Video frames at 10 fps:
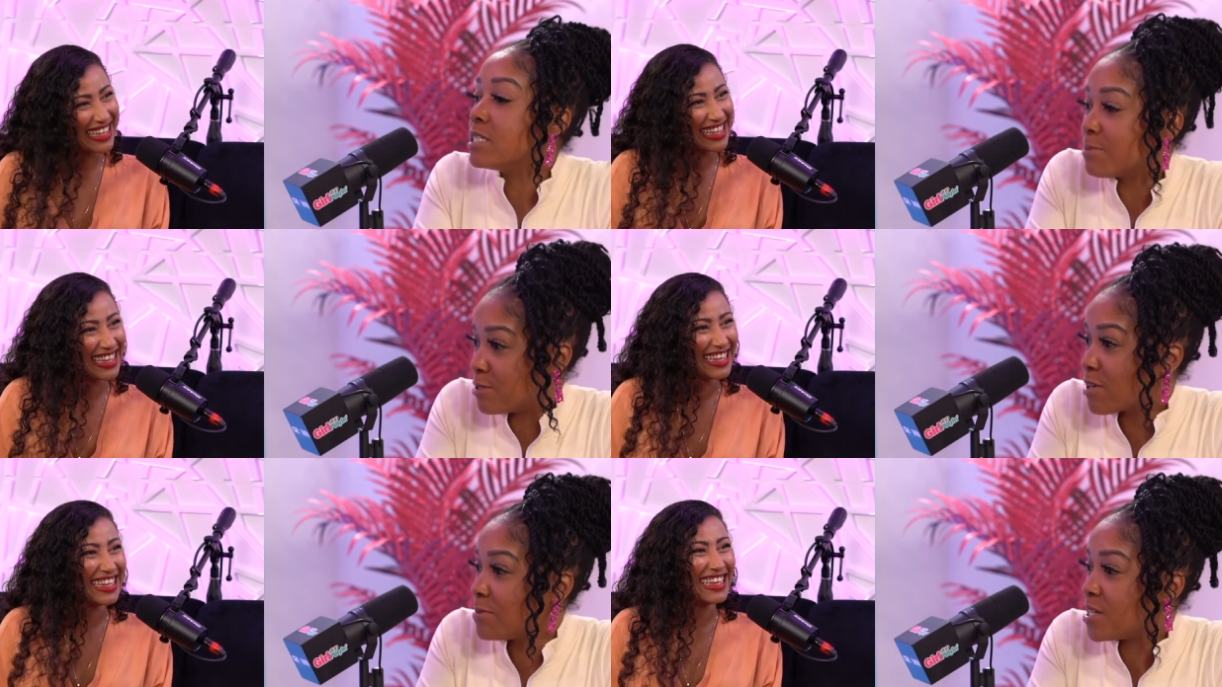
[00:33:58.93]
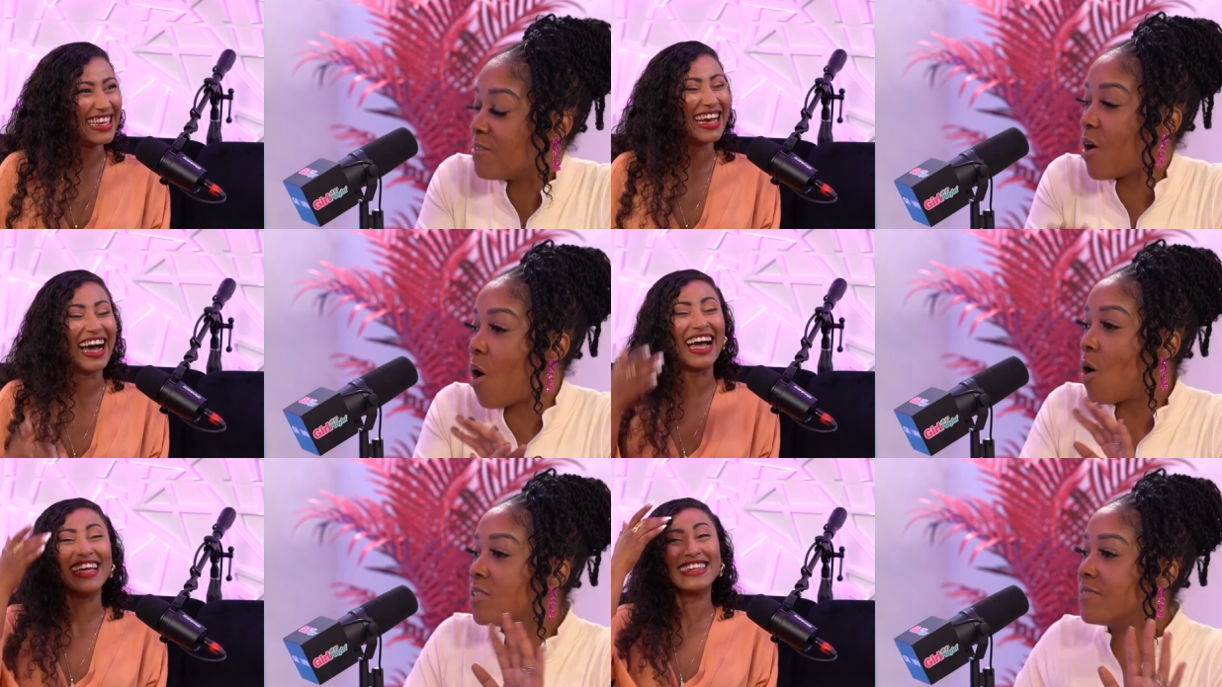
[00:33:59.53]
Speaker 1: prescription of
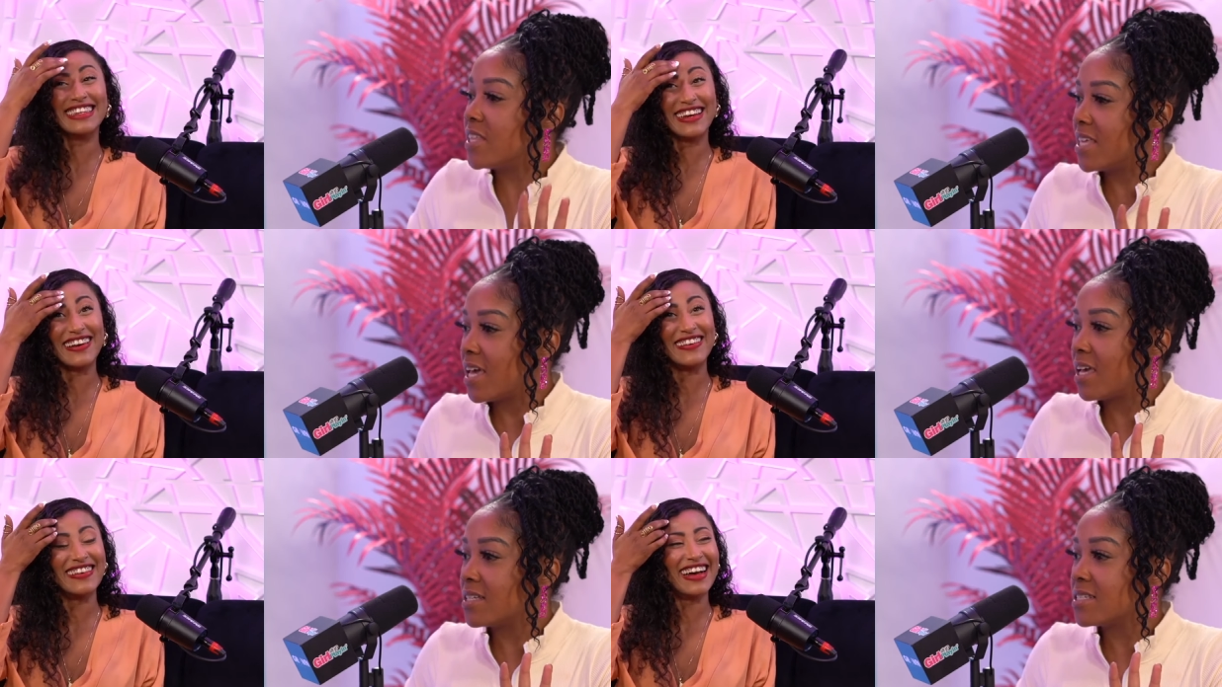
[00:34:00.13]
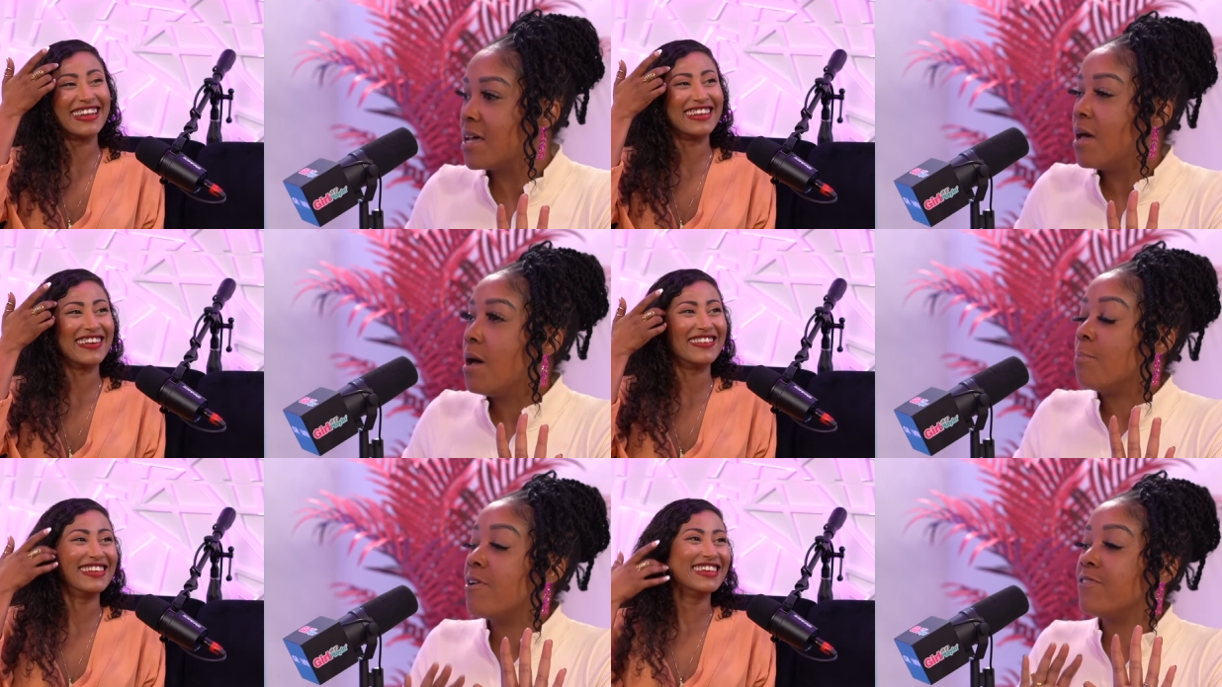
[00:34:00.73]
all I of the know, things. I know.
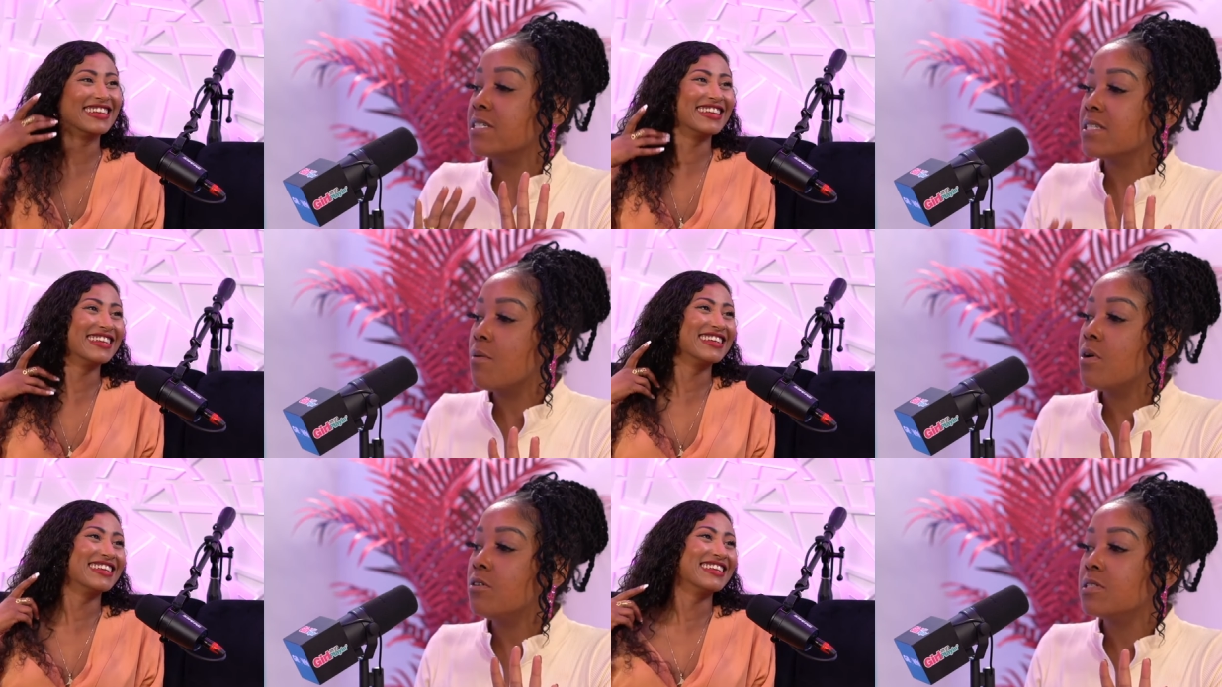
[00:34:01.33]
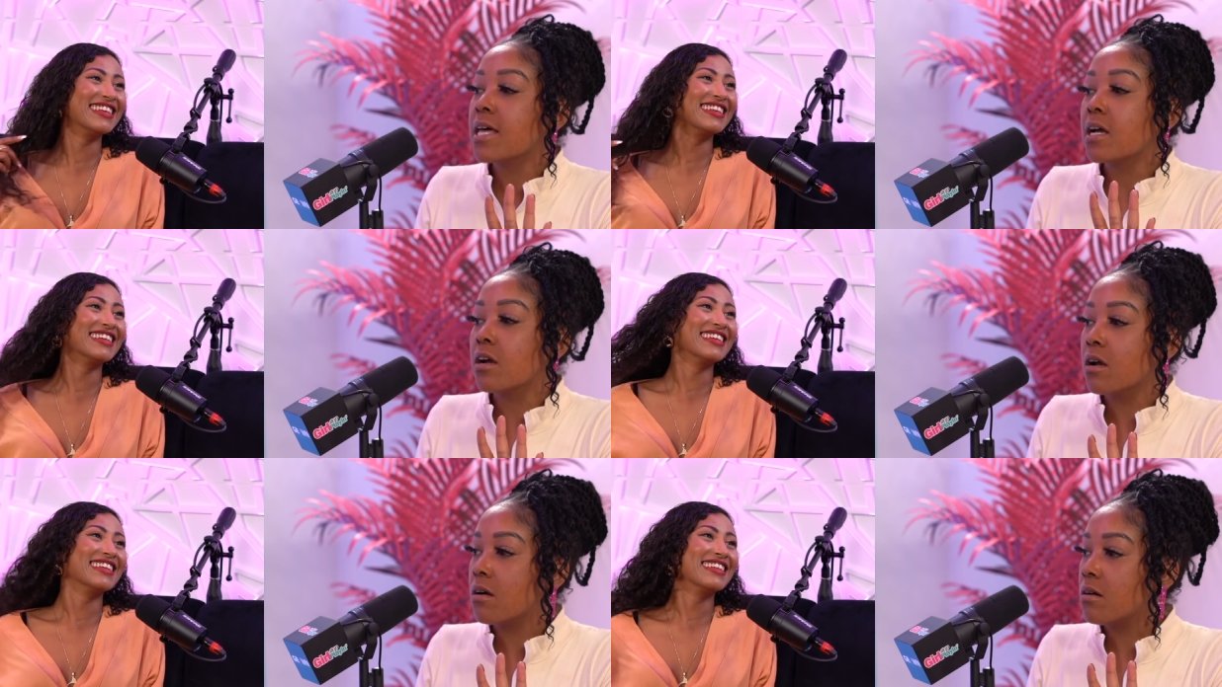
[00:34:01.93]
But for someone who's like,
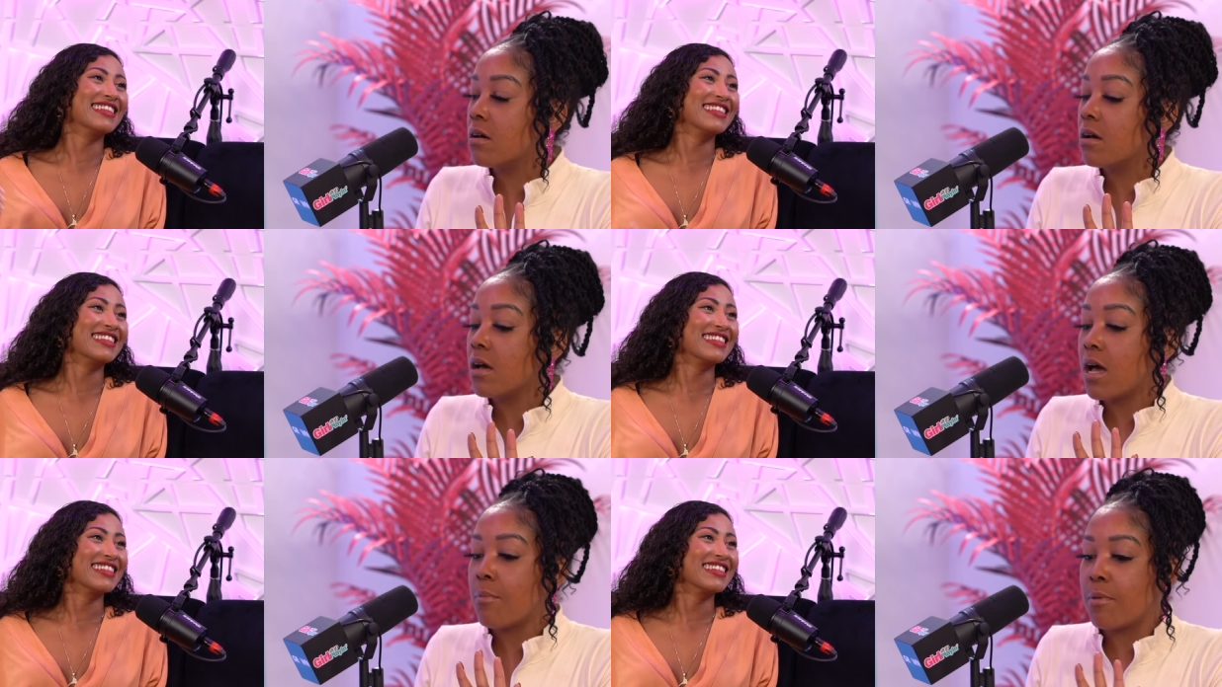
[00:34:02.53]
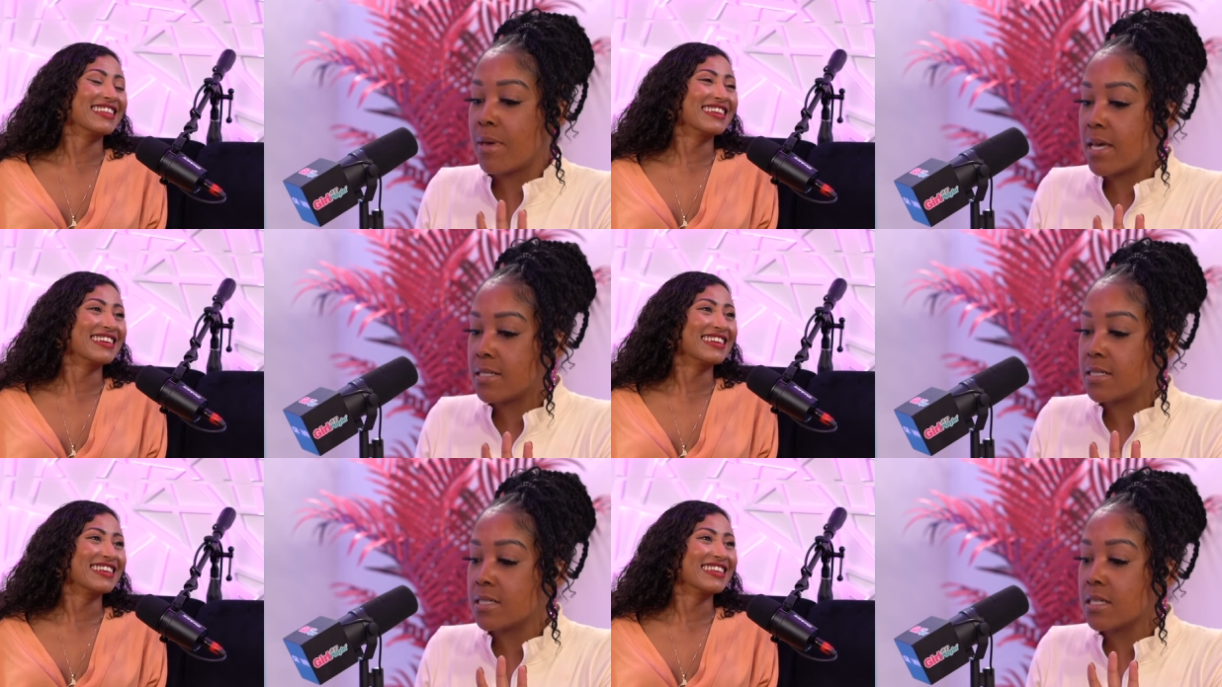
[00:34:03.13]
girl, I'm a mess,
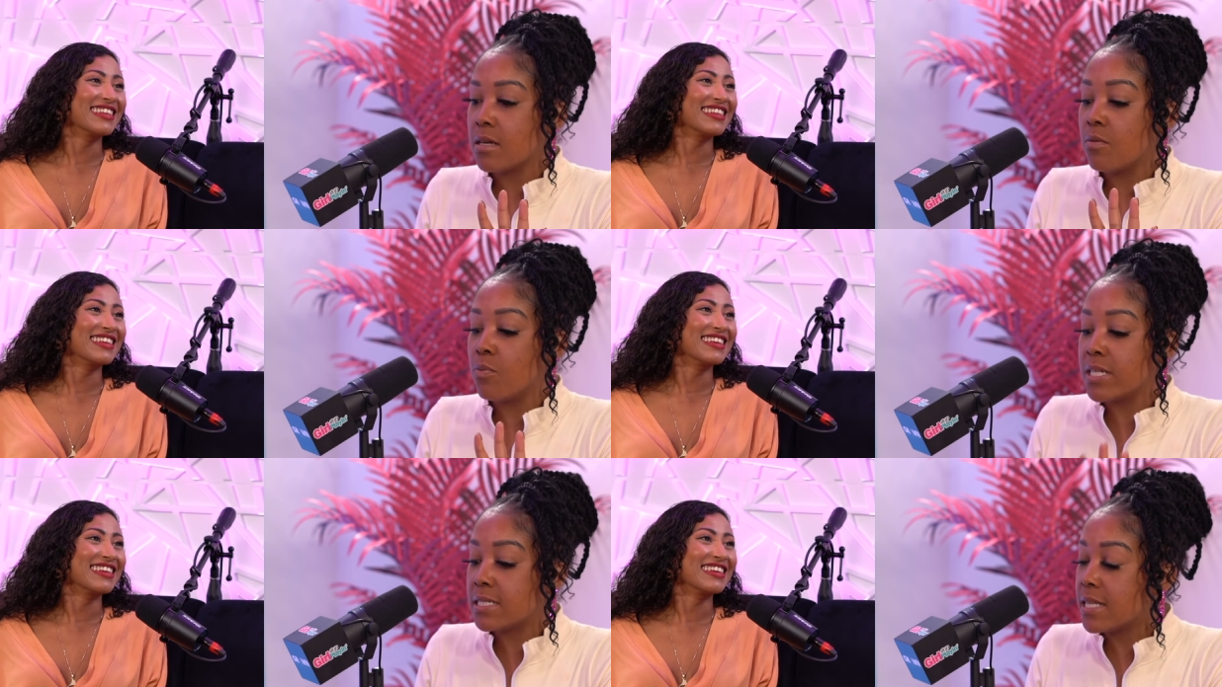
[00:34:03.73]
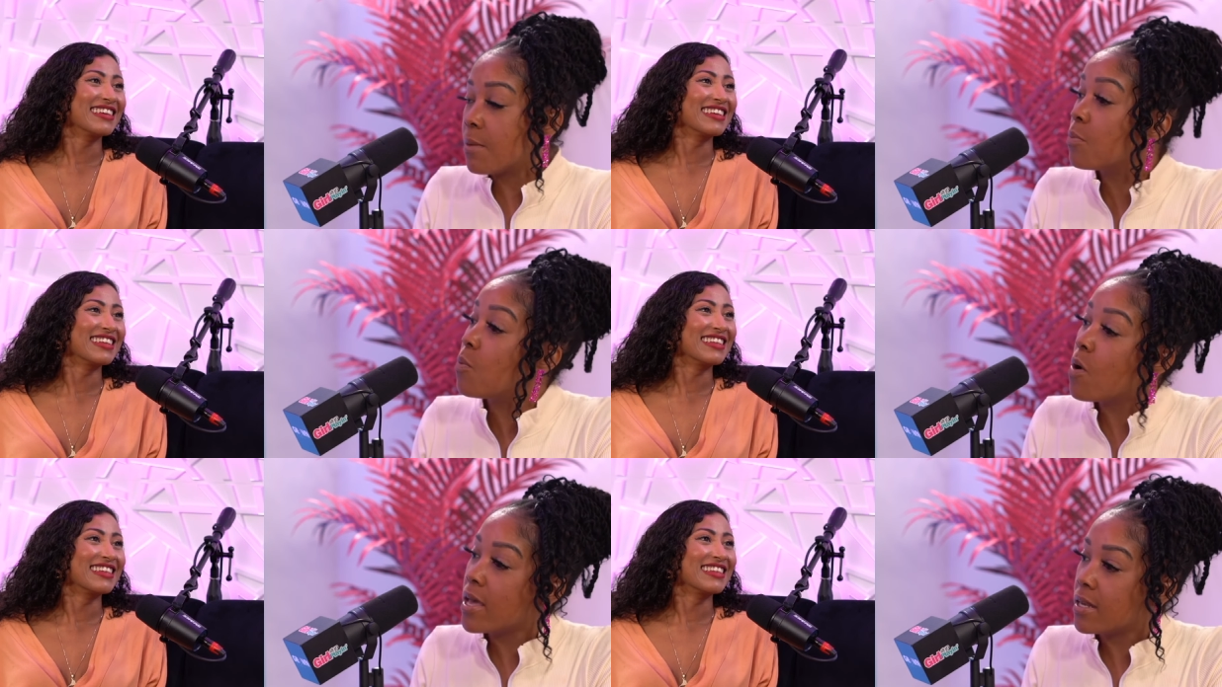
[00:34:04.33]
what's step
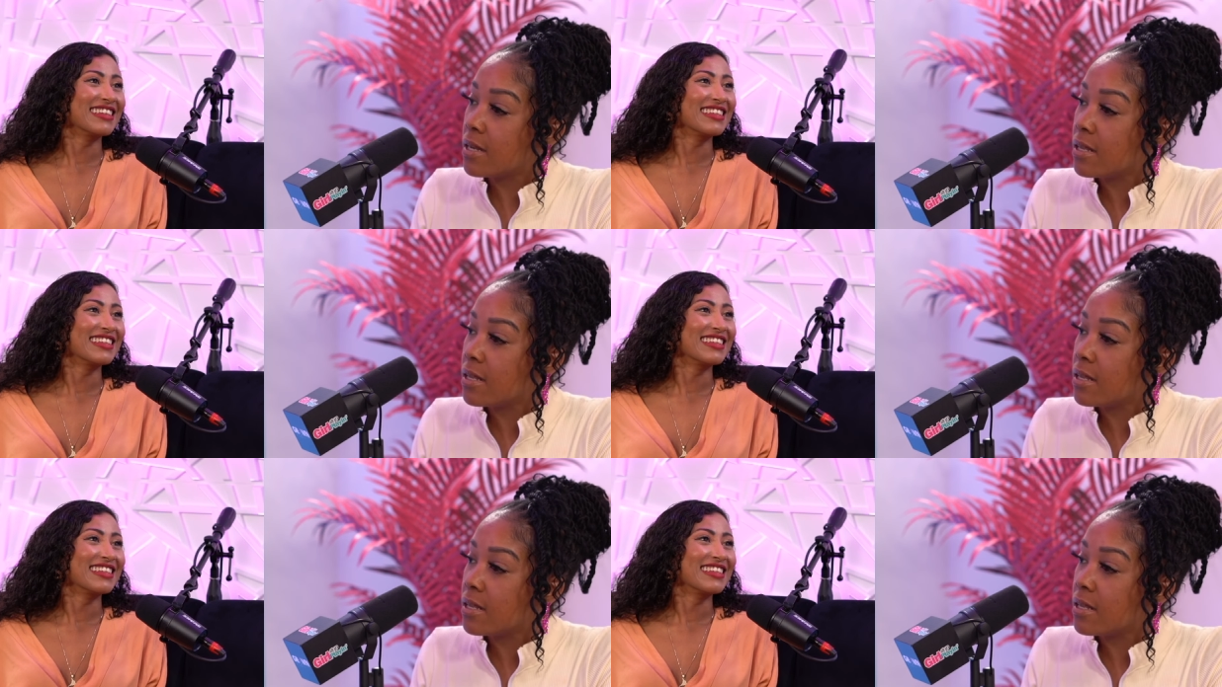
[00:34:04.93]
one?